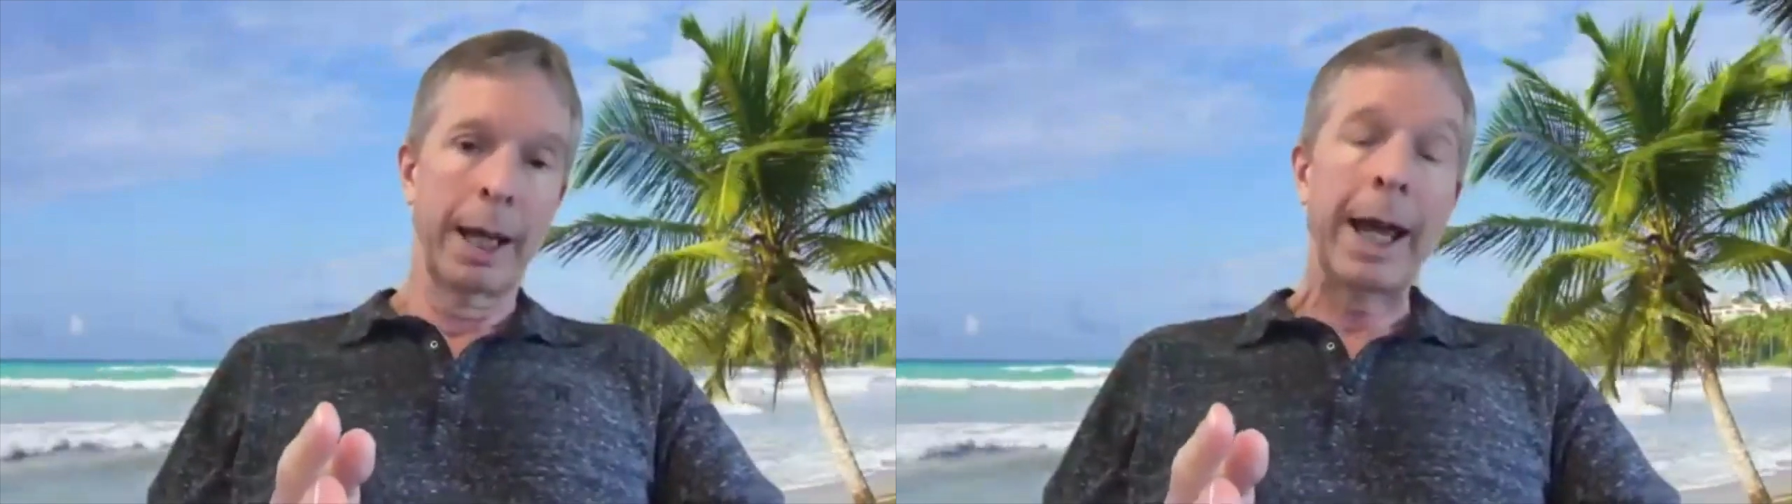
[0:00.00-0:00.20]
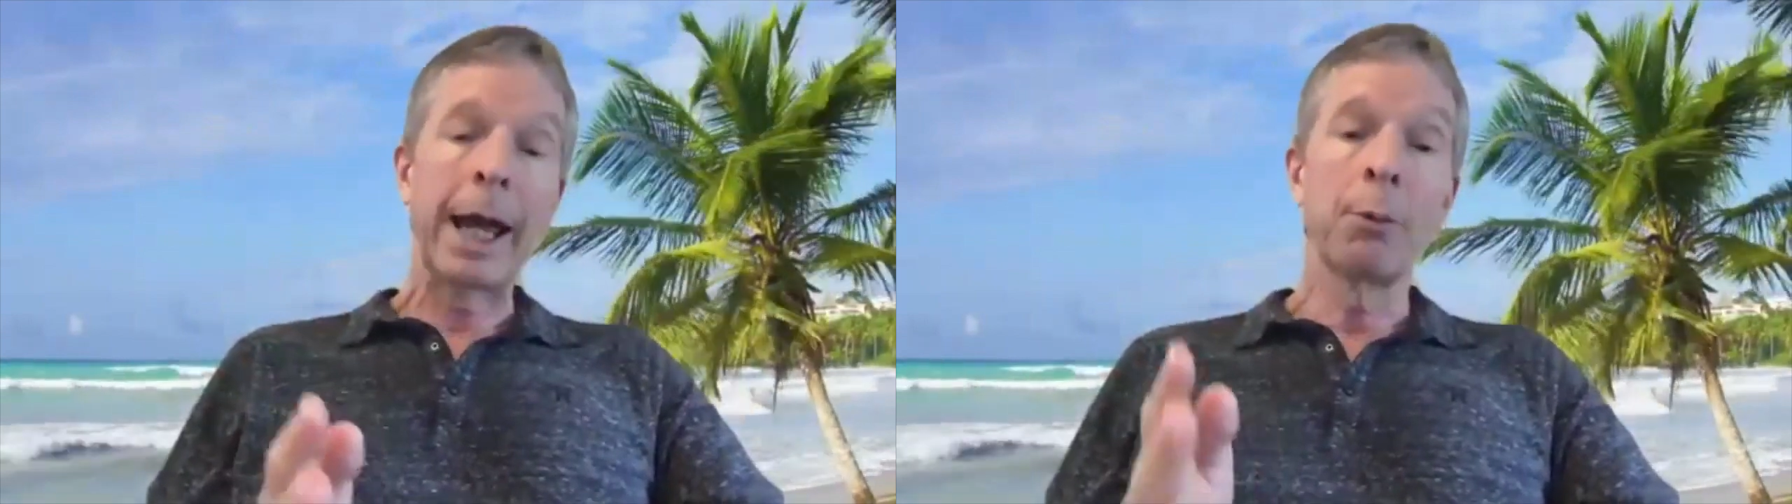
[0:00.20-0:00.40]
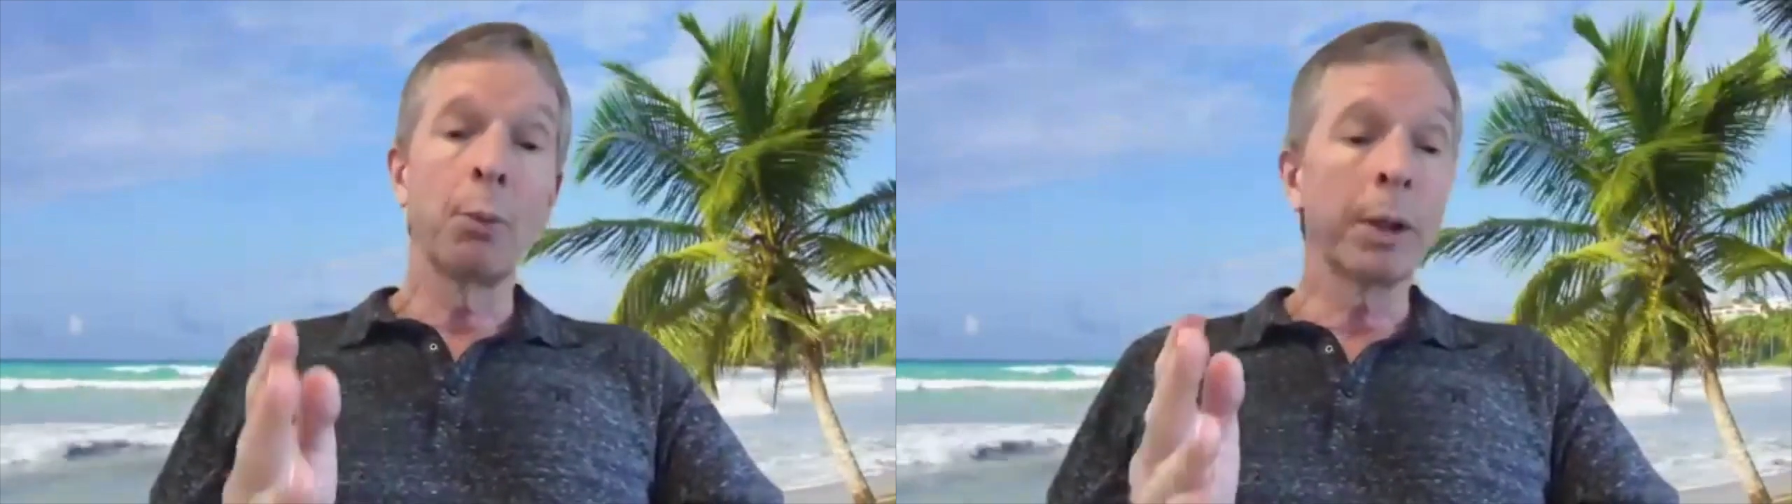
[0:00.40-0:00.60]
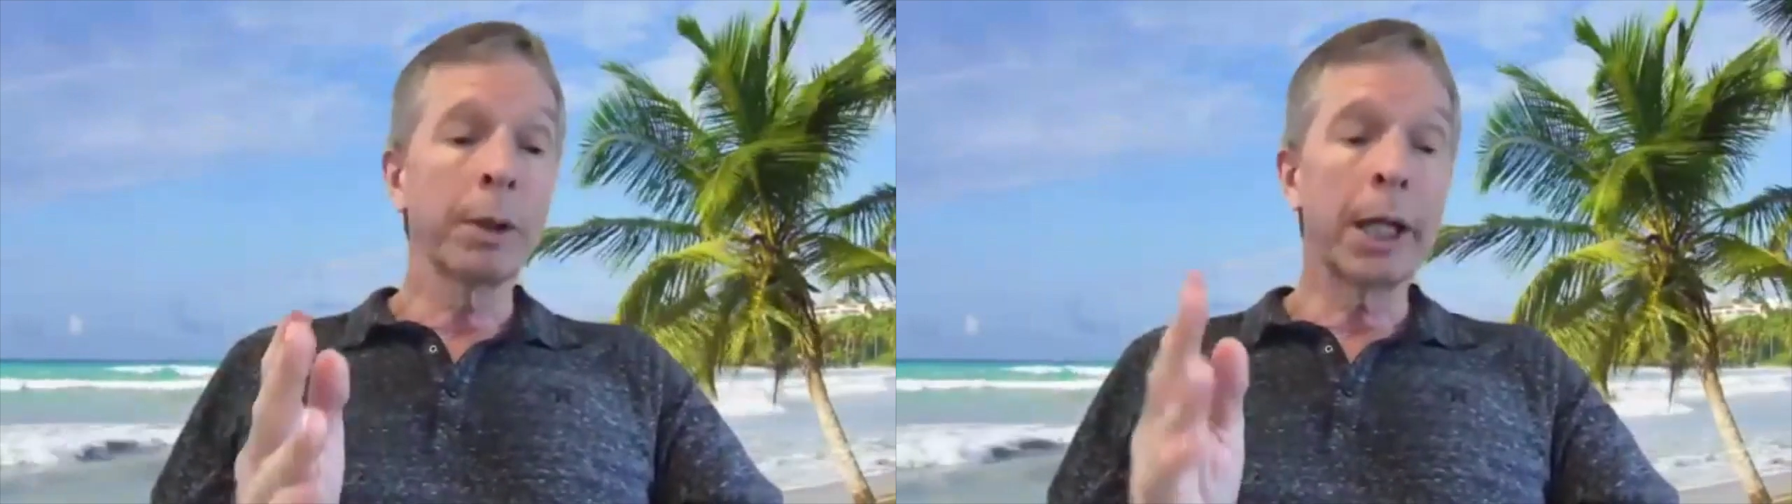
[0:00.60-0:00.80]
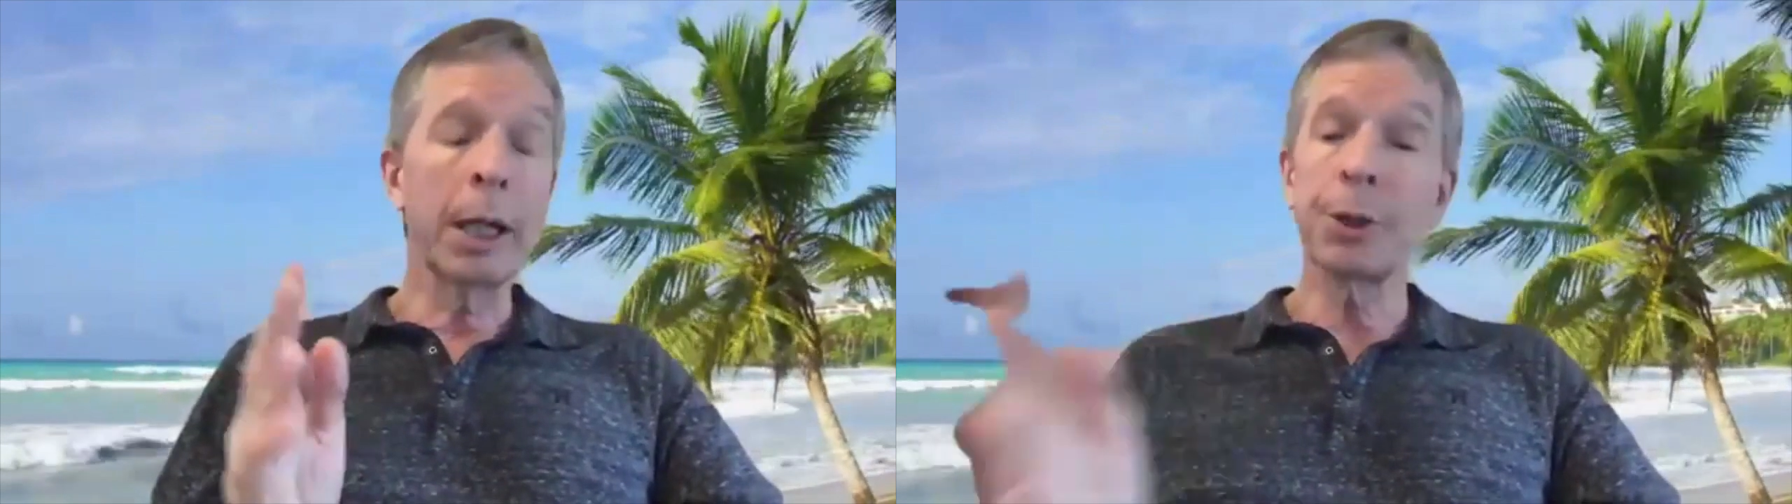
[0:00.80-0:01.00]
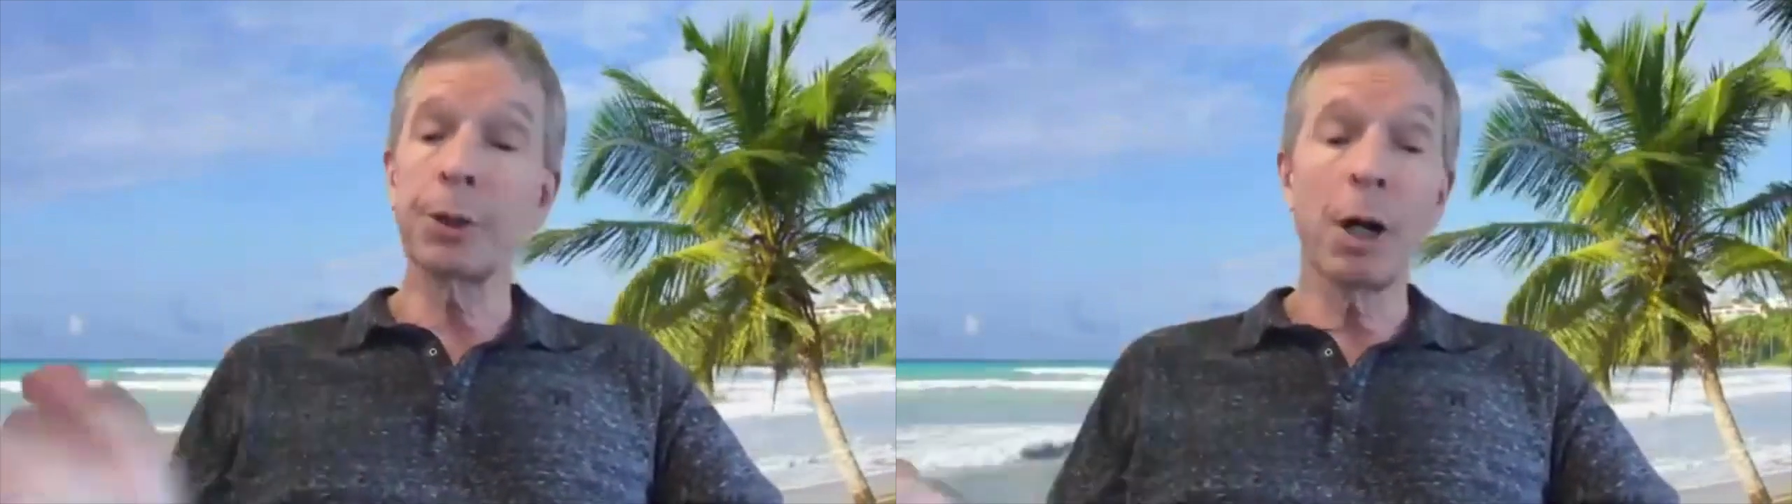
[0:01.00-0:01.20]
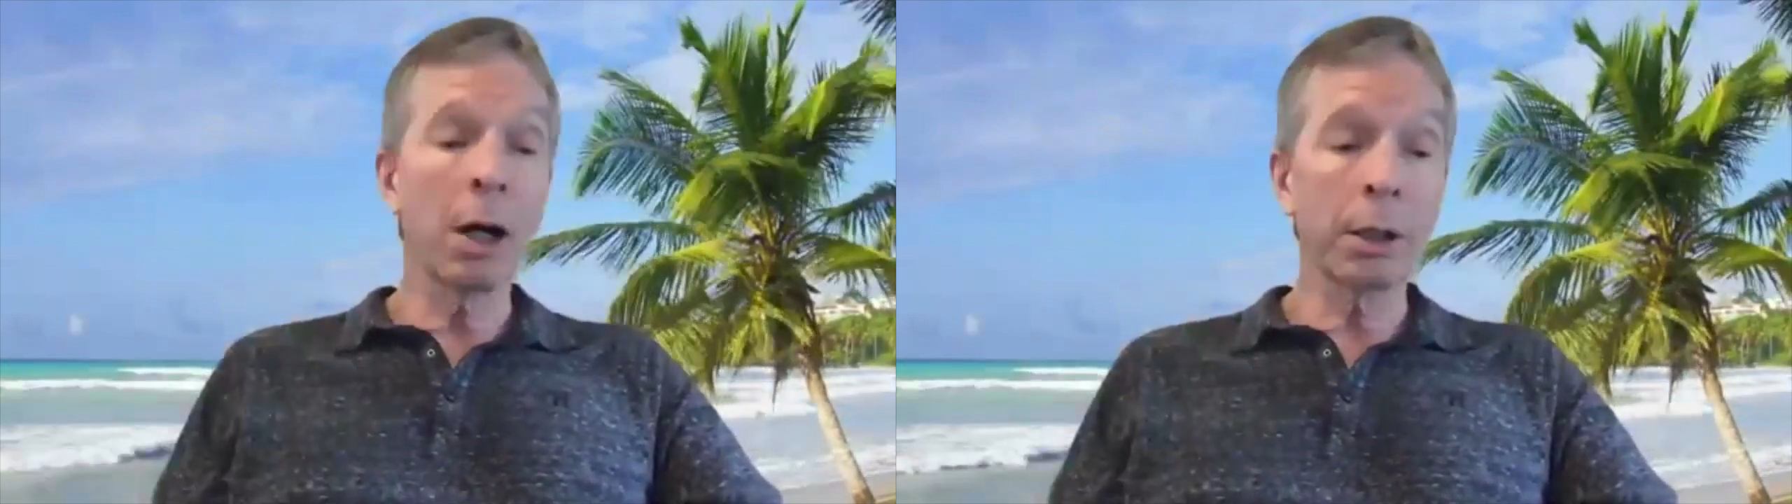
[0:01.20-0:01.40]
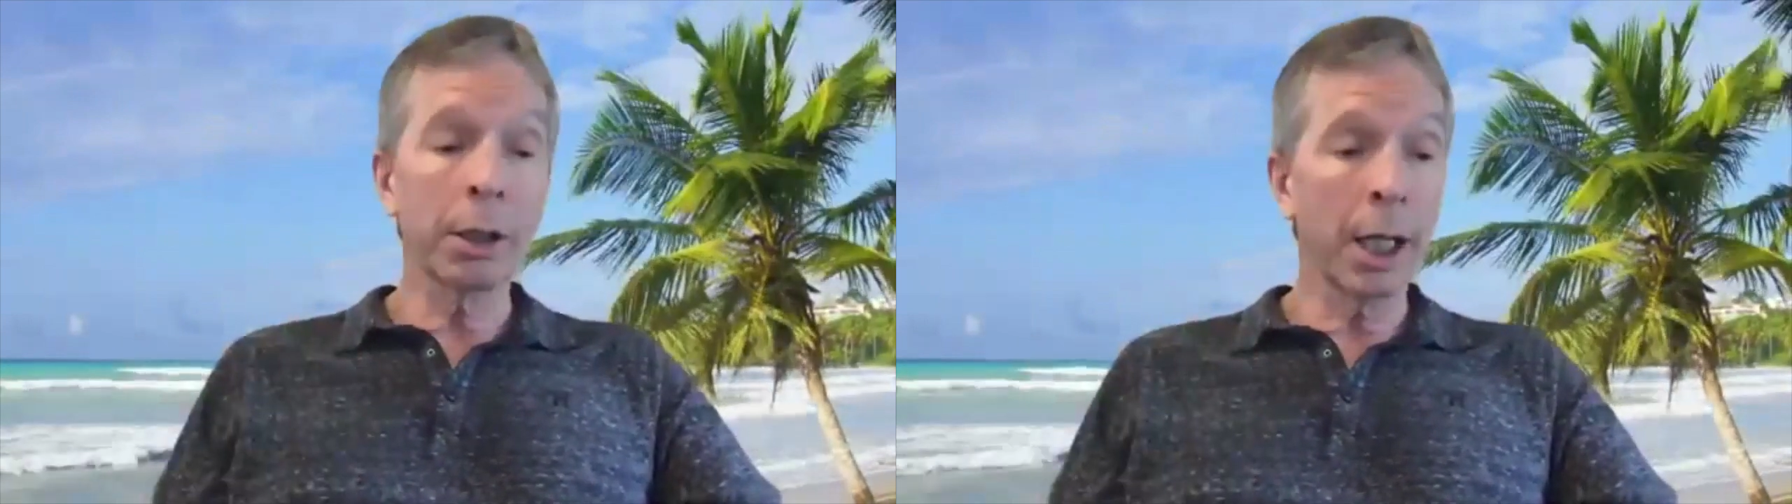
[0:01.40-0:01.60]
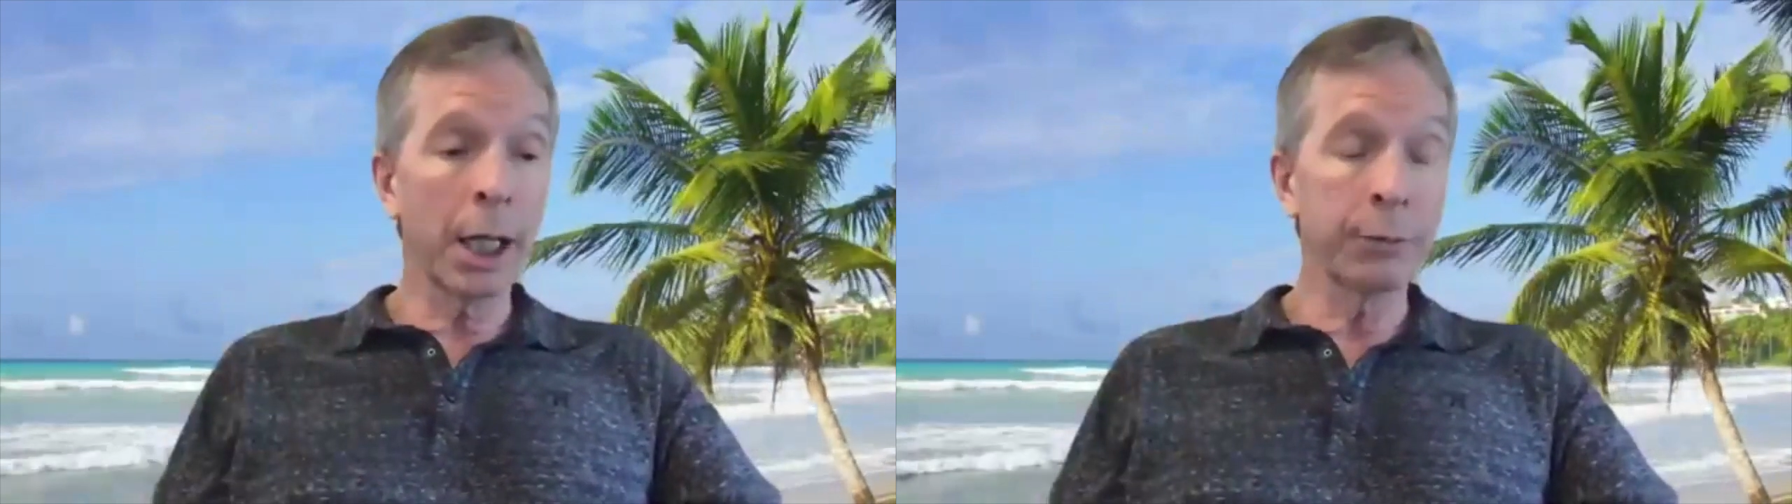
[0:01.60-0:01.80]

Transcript: And what keeps a dog alive,